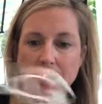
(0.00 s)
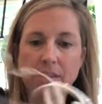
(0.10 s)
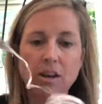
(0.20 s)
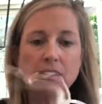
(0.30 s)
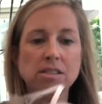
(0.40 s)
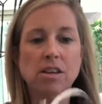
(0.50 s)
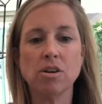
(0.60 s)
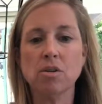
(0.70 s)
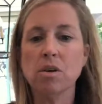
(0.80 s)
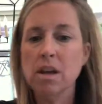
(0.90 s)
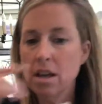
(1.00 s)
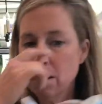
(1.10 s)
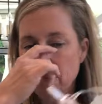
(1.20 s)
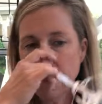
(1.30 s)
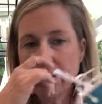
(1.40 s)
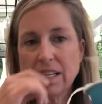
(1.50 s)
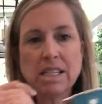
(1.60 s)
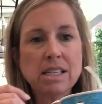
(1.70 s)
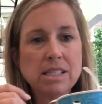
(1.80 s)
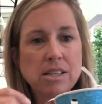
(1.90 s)
And then also found it
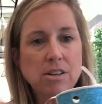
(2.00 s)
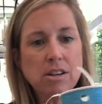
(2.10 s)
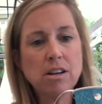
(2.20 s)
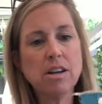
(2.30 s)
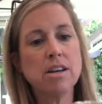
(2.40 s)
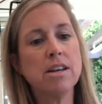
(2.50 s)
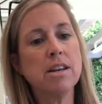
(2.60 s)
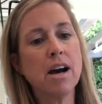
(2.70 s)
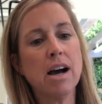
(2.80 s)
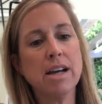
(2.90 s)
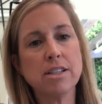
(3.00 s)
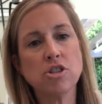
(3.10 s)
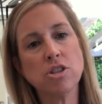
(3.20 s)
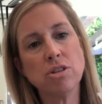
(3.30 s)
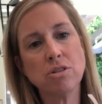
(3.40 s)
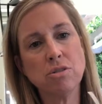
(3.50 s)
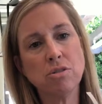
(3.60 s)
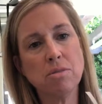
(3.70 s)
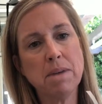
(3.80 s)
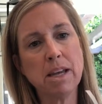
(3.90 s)
easier not
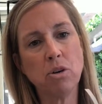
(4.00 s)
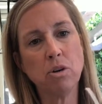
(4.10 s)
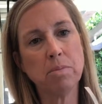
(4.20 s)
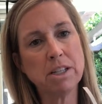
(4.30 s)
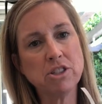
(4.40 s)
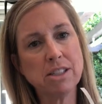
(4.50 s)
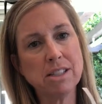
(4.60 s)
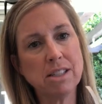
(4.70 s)
to make hole punches.